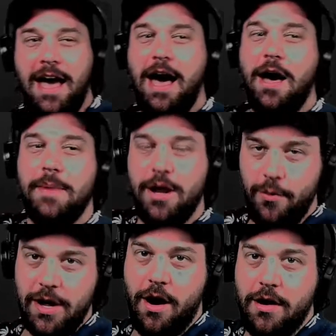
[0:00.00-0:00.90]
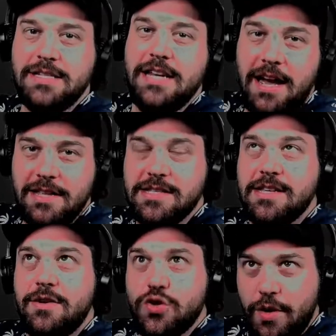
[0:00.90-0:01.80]
Here we are. Tonight's
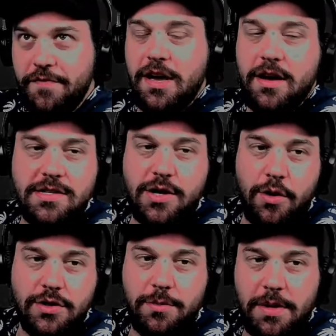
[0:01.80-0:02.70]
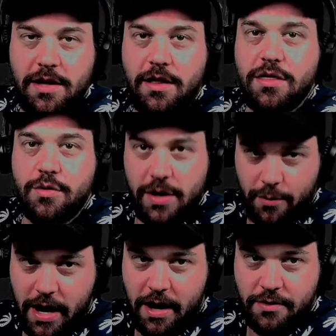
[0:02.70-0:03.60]
trivia is going to be 3
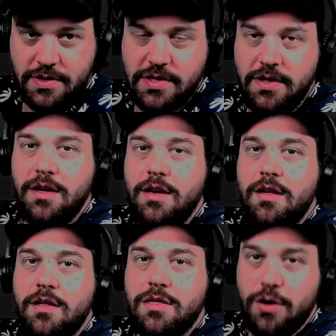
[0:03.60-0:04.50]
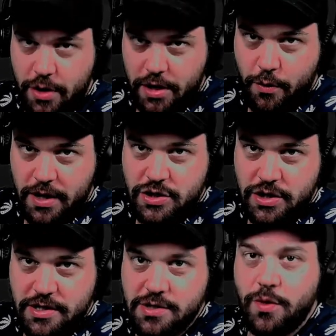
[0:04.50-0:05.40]
rounds. 30
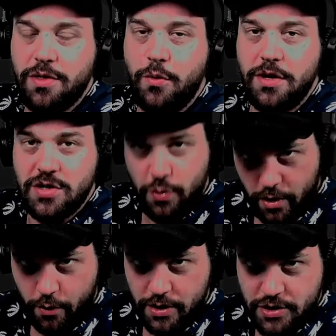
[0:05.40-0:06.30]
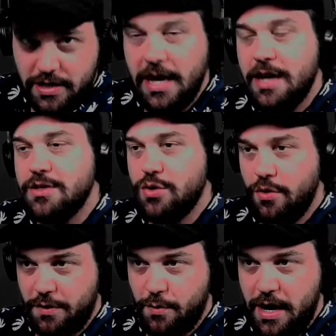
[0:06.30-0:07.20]
questions with one story question at the end. 2
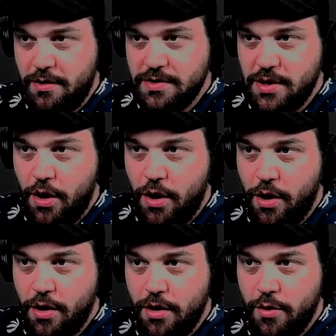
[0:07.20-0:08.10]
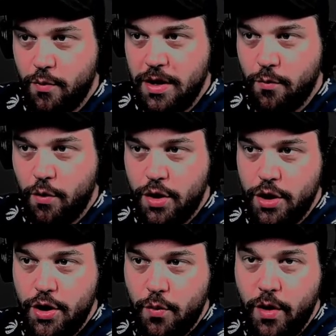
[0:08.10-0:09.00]
of the rounds are written
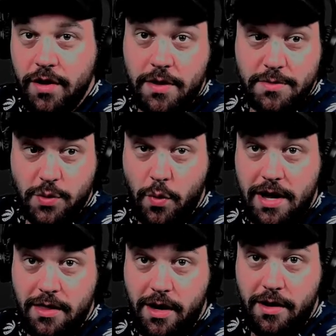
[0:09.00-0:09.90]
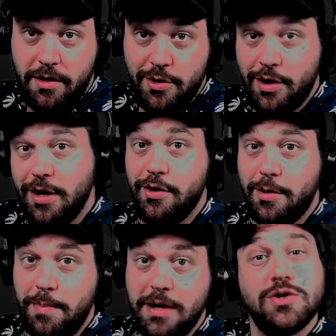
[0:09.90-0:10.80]
word. One of them's Wayla. You're going to look
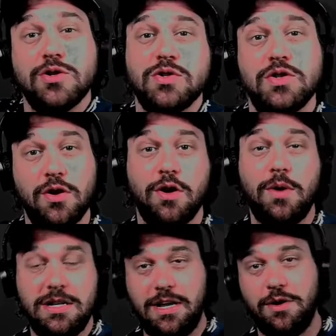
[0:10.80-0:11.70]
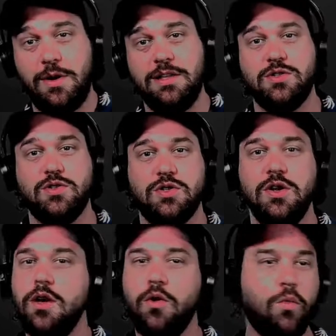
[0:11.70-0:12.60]
at pictures. You're going to write down your answers.
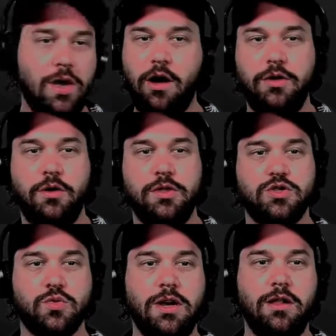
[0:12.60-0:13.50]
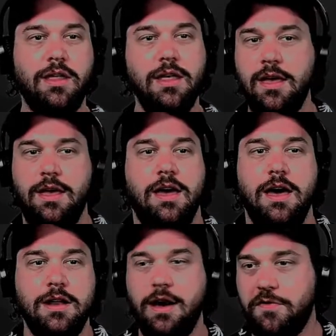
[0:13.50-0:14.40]
We all know the drill.
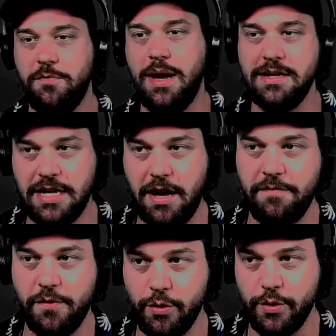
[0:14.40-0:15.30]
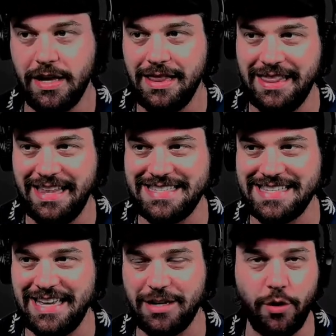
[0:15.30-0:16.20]
Enough of my tomfoolery. Let's
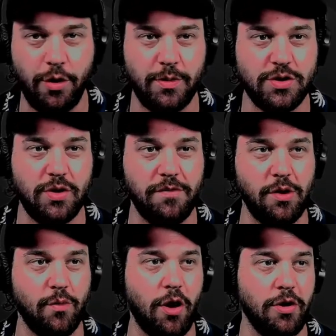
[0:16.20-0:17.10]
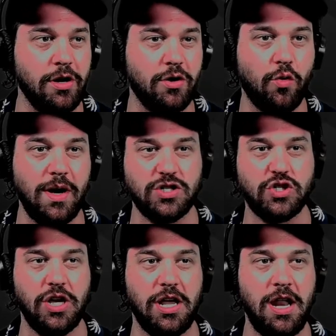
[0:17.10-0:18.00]
get going with Trivia Ronin.
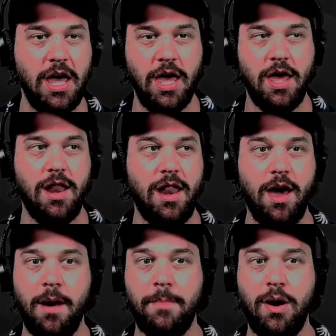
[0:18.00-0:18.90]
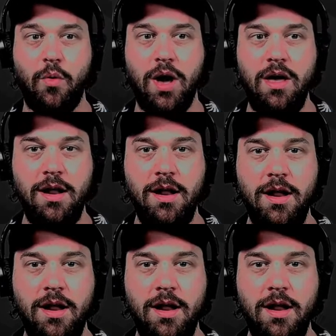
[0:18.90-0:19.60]
Question number 1.